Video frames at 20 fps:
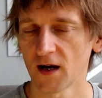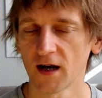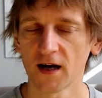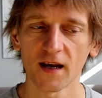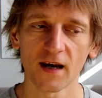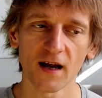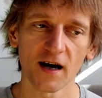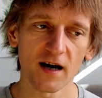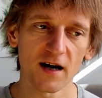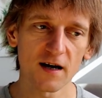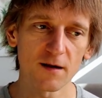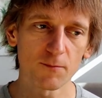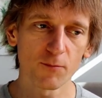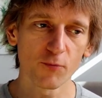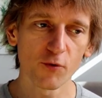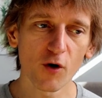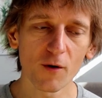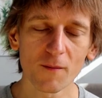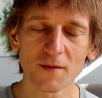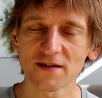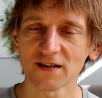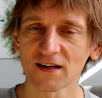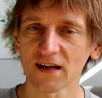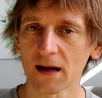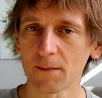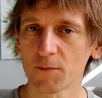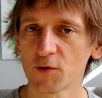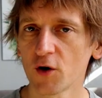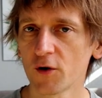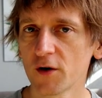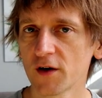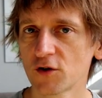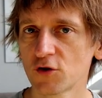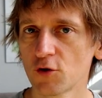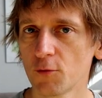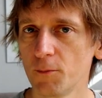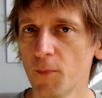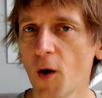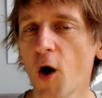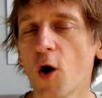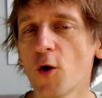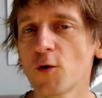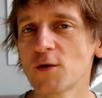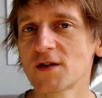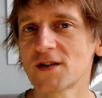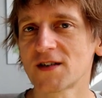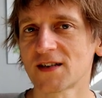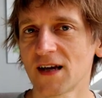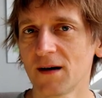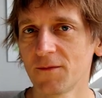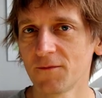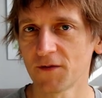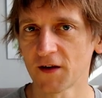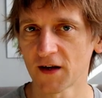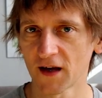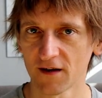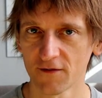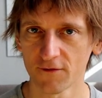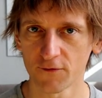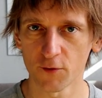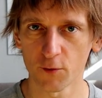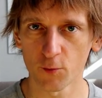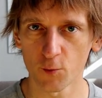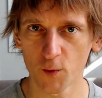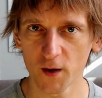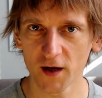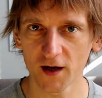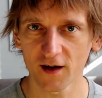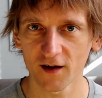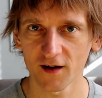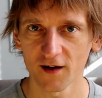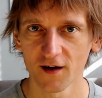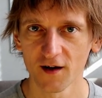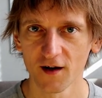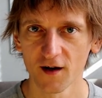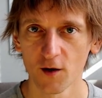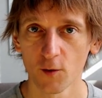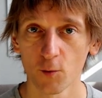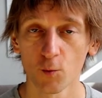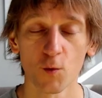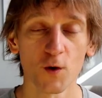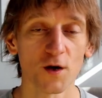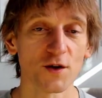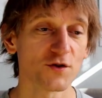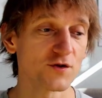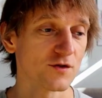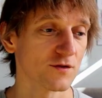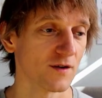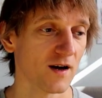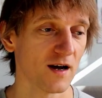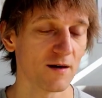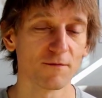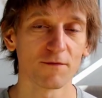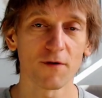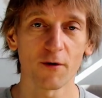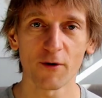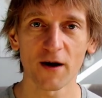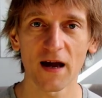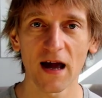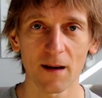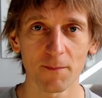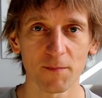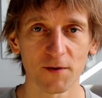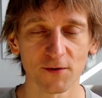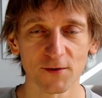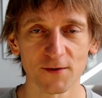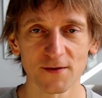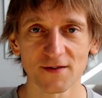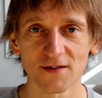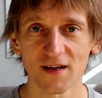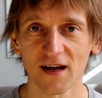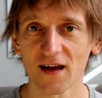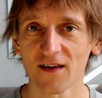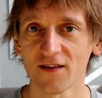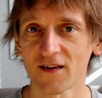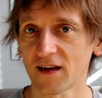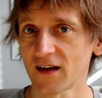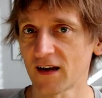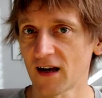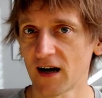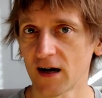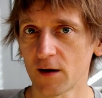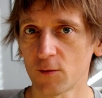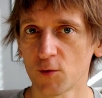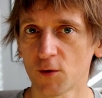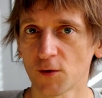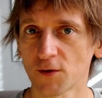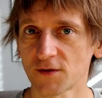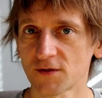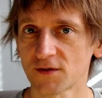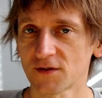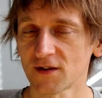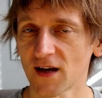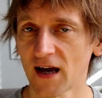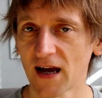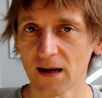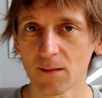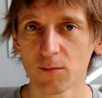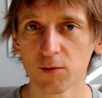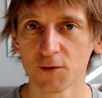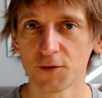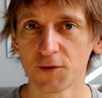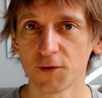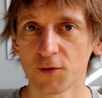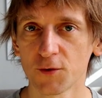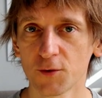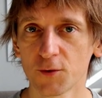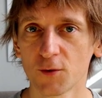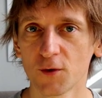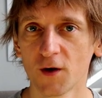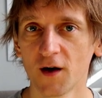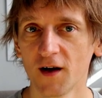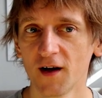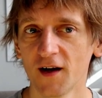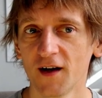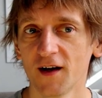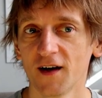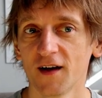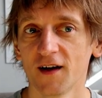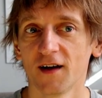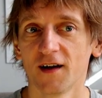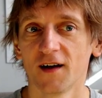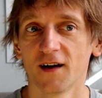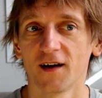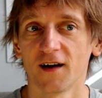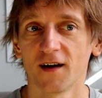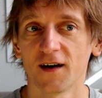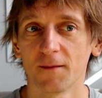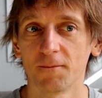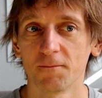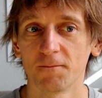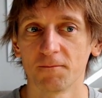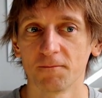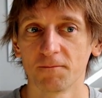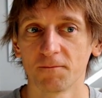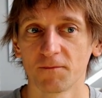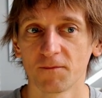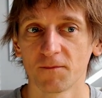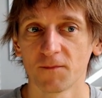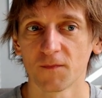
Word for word: and I promised that I'm going to post something every week, which I'm very happy to say that I was able to um,